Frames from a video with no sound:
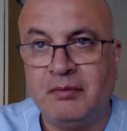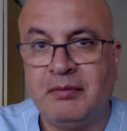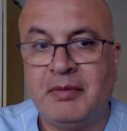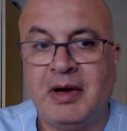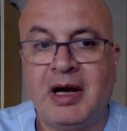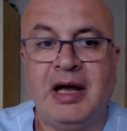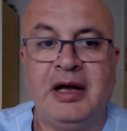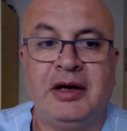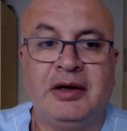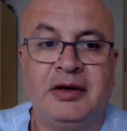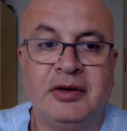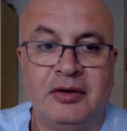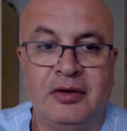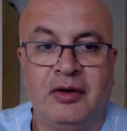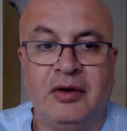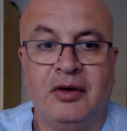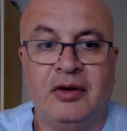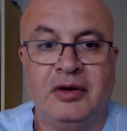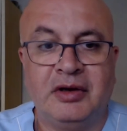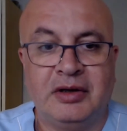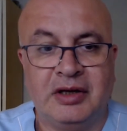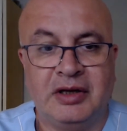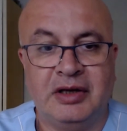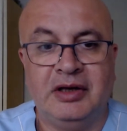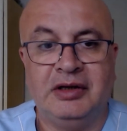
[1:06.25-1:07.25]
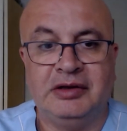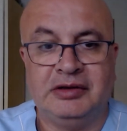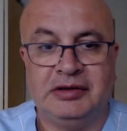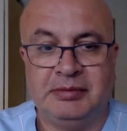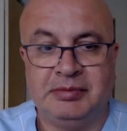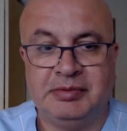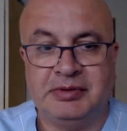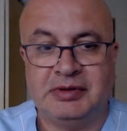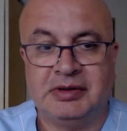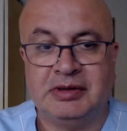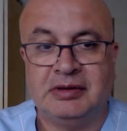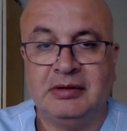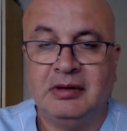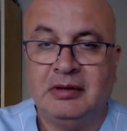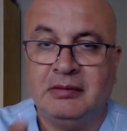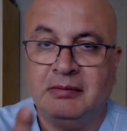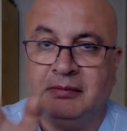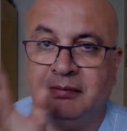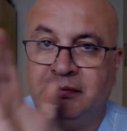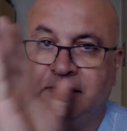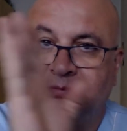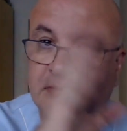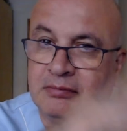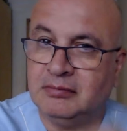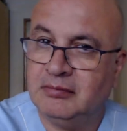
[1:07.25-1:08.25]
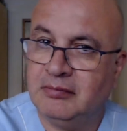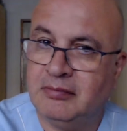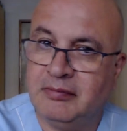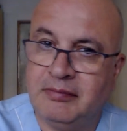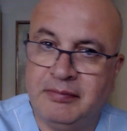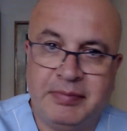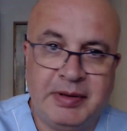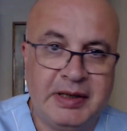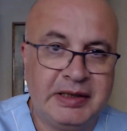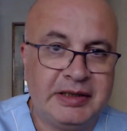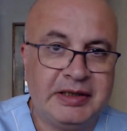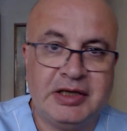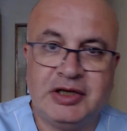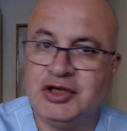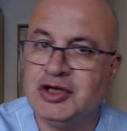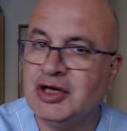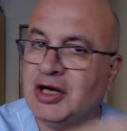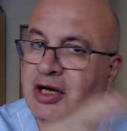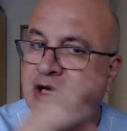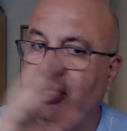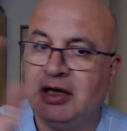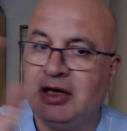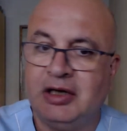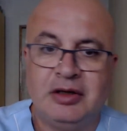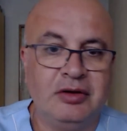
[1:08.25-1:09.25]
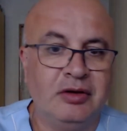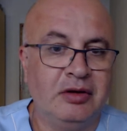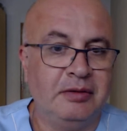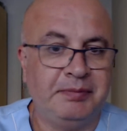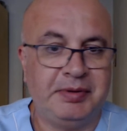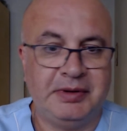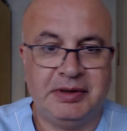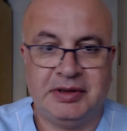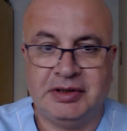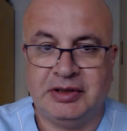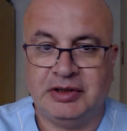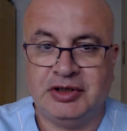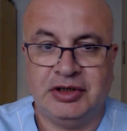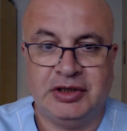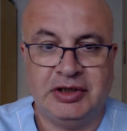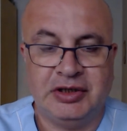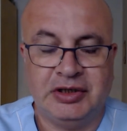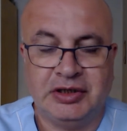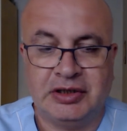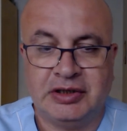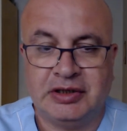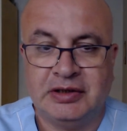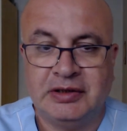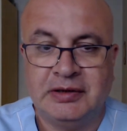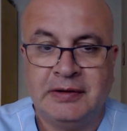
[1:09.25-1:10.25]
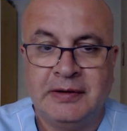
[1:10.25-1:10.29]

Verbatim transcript: microorganisms, pathogenic, non-pathogenic,